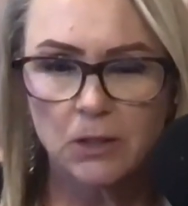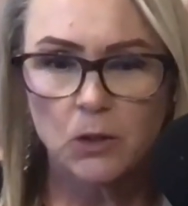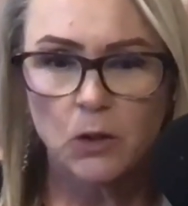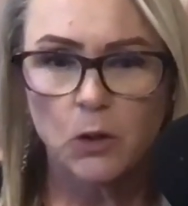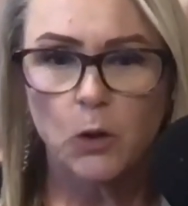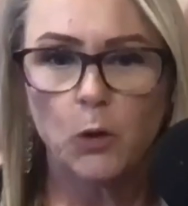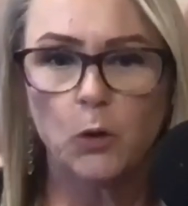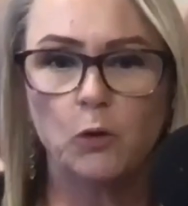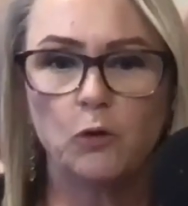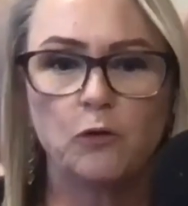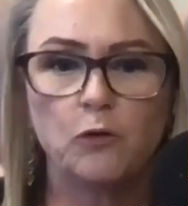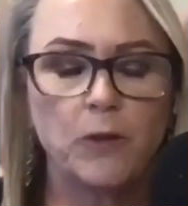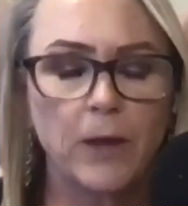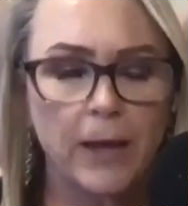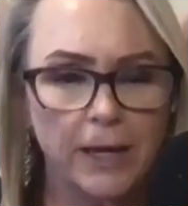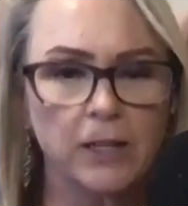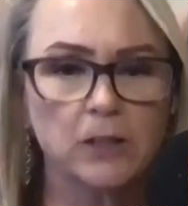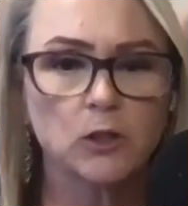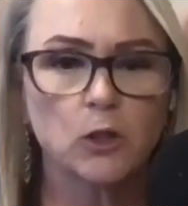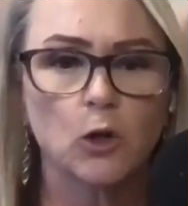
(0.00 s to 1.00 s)
who
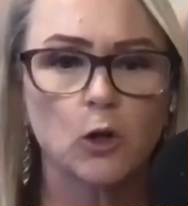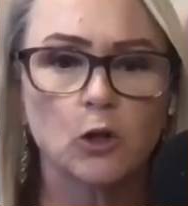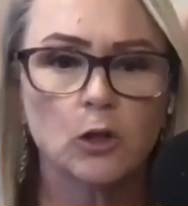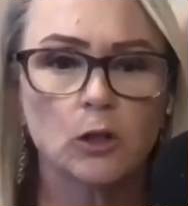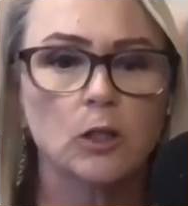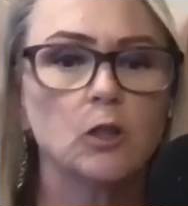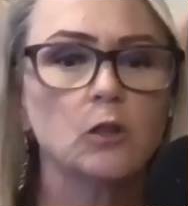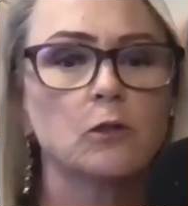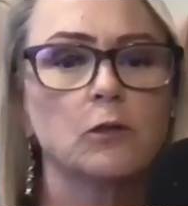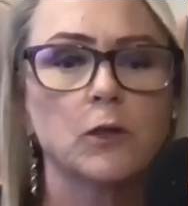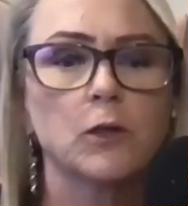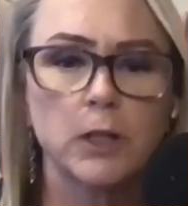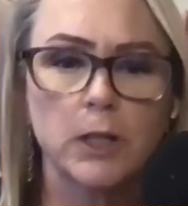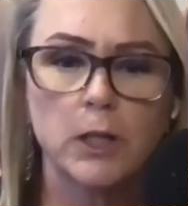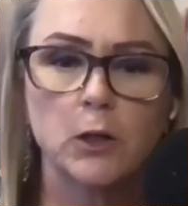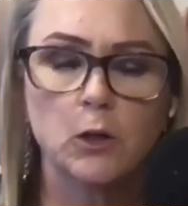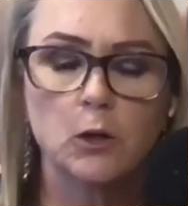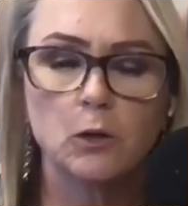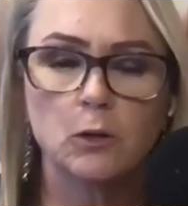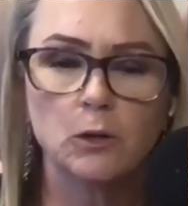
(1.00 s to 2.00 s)
fangirl over
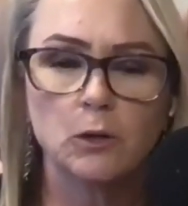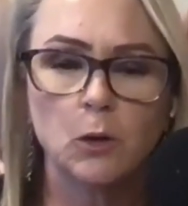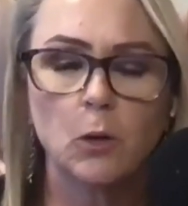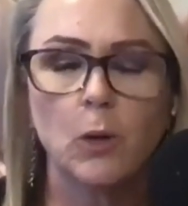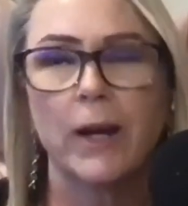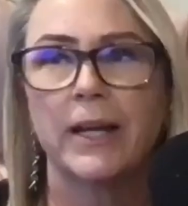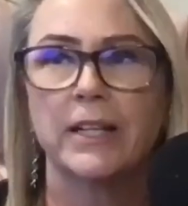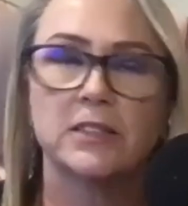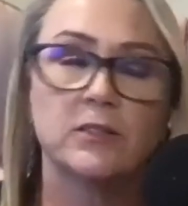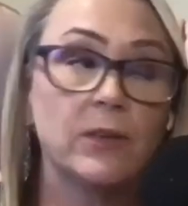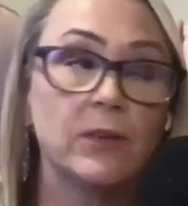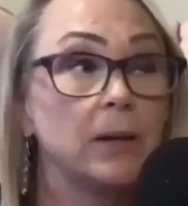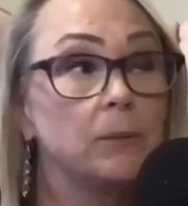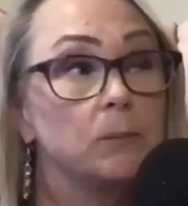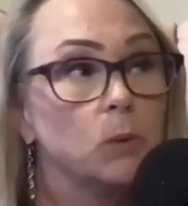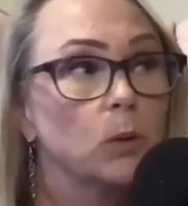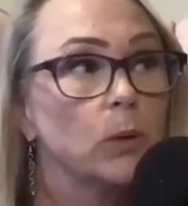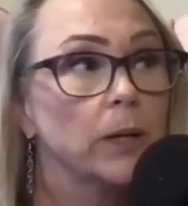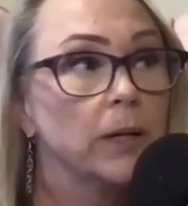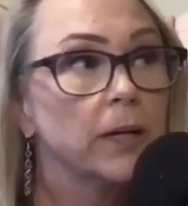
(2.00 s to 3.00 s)
you, or I guess
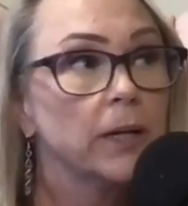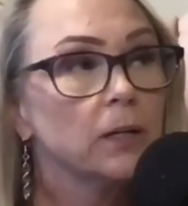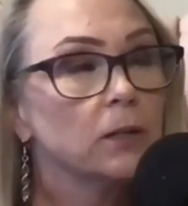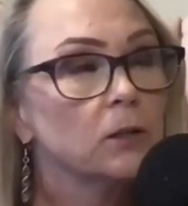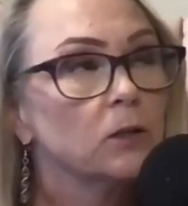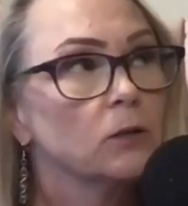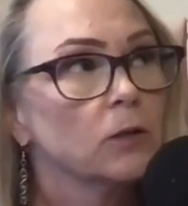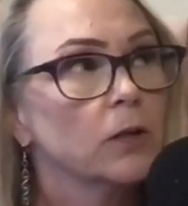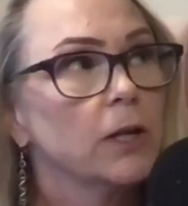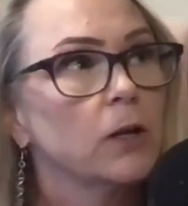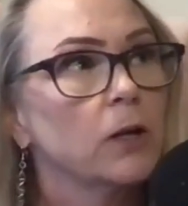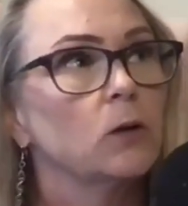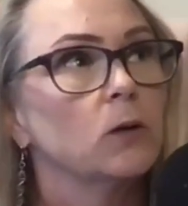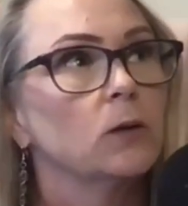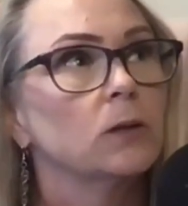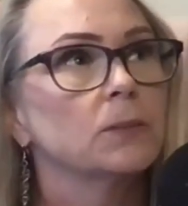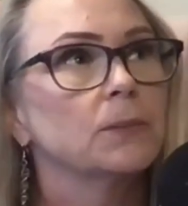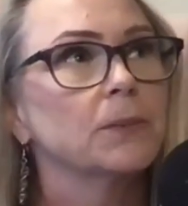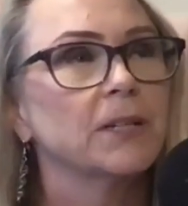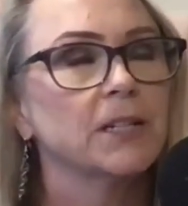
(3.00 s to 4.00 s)
fanboy over
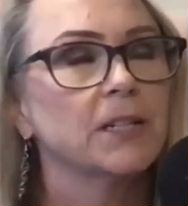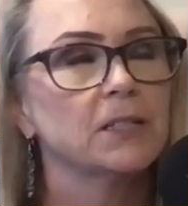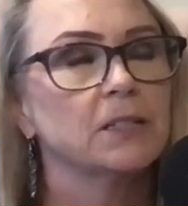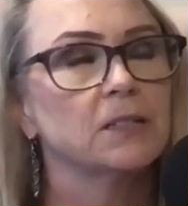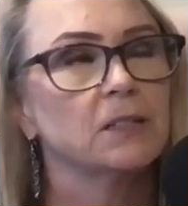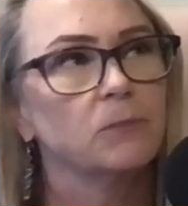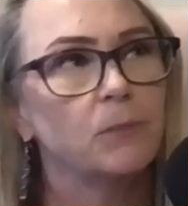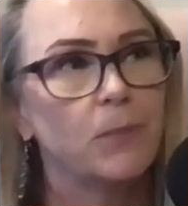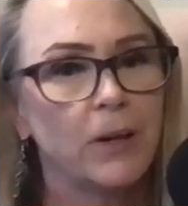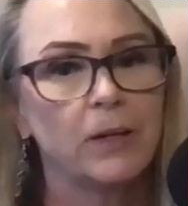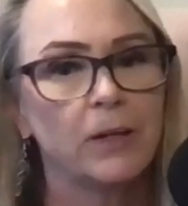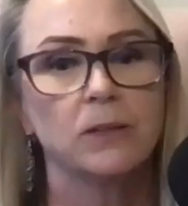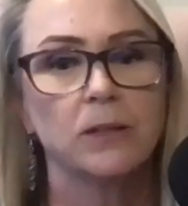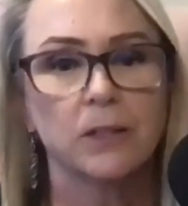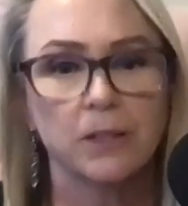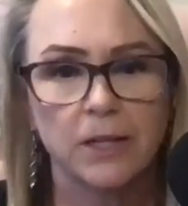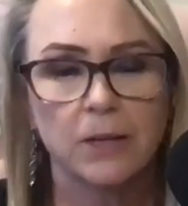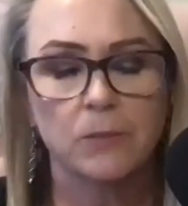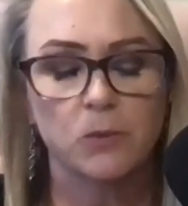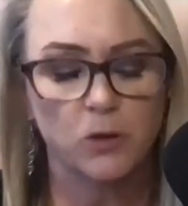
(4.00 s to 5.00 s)
you, because there've been a
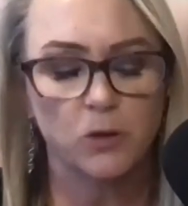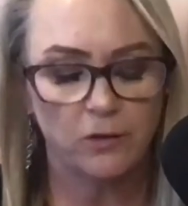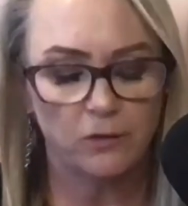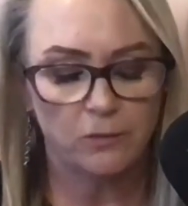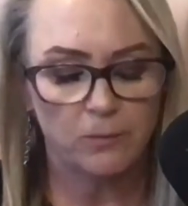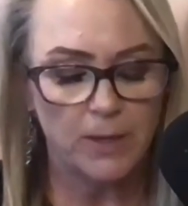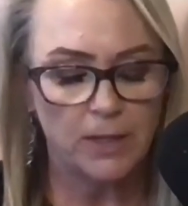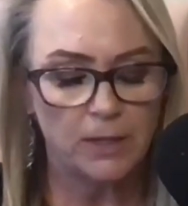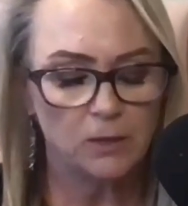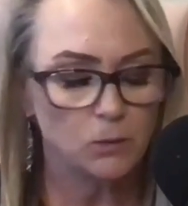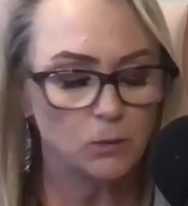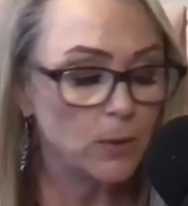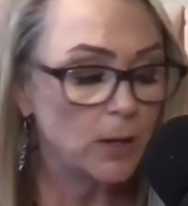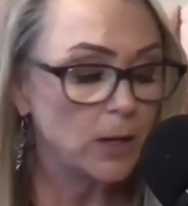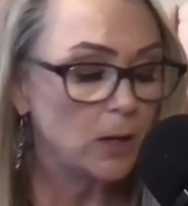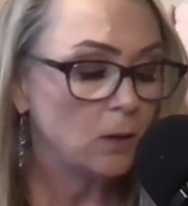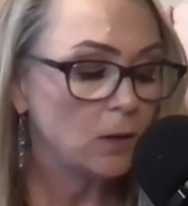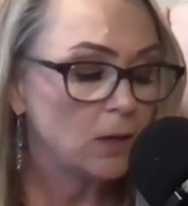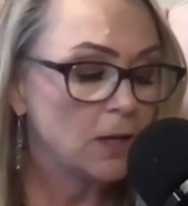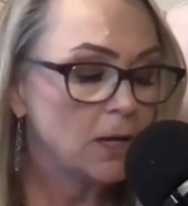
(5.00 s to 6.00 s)
number of men as
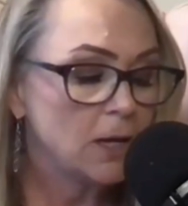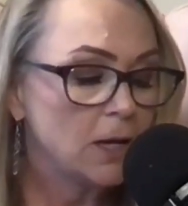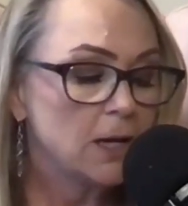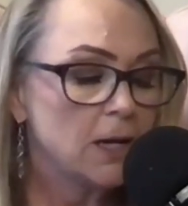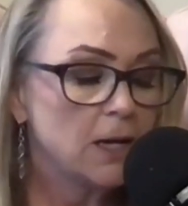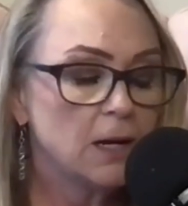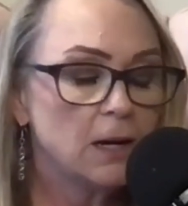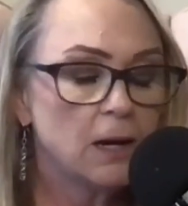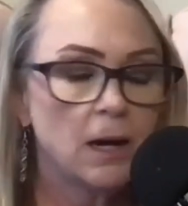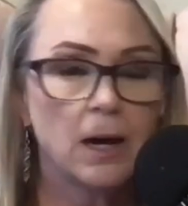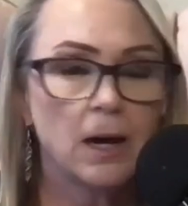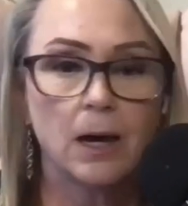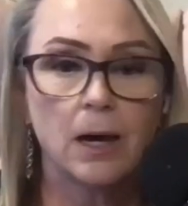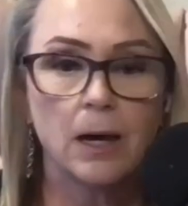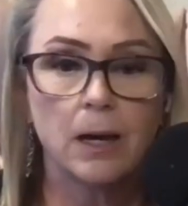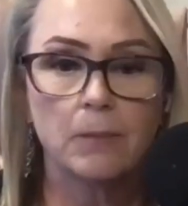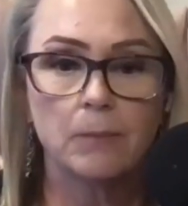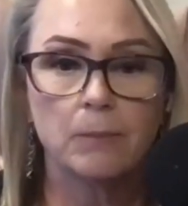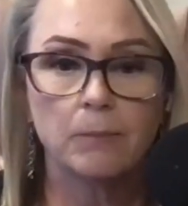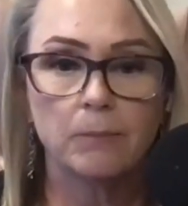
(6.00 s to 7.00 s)
well,
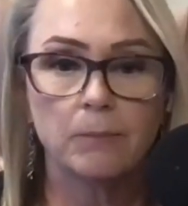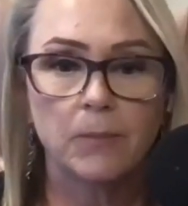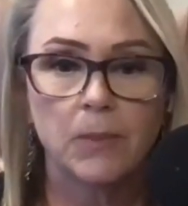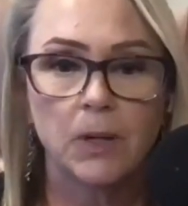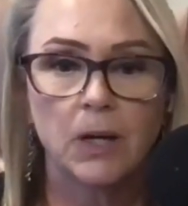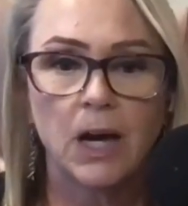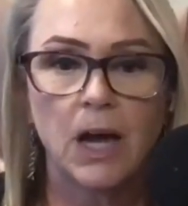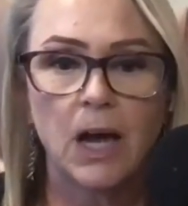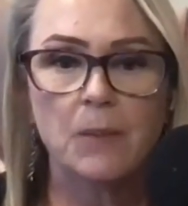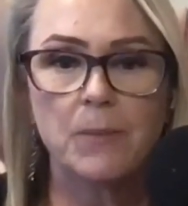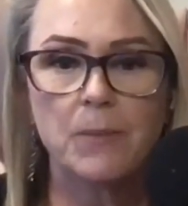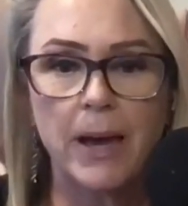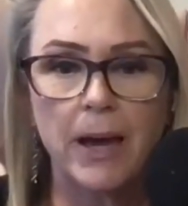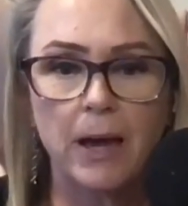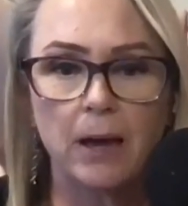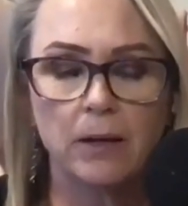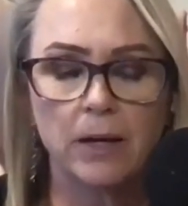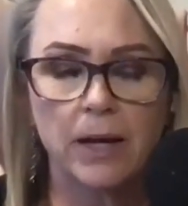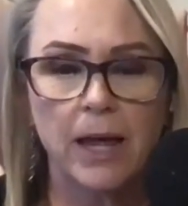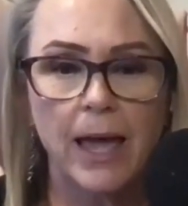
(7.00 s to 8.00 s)

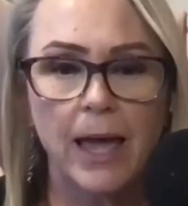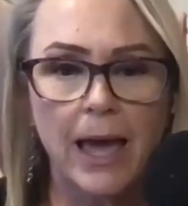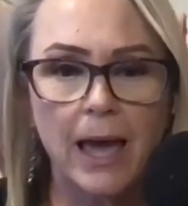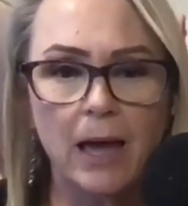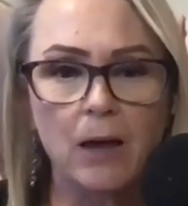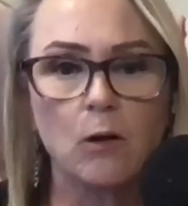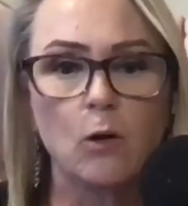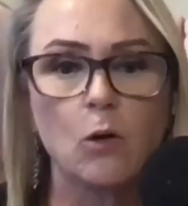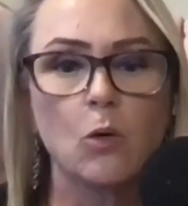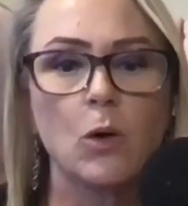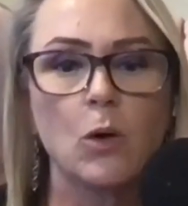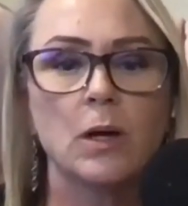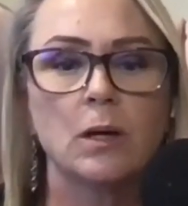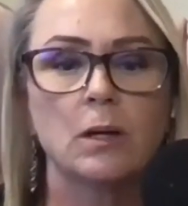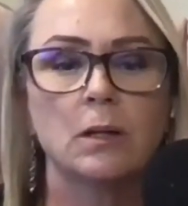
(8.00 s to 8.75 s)
about how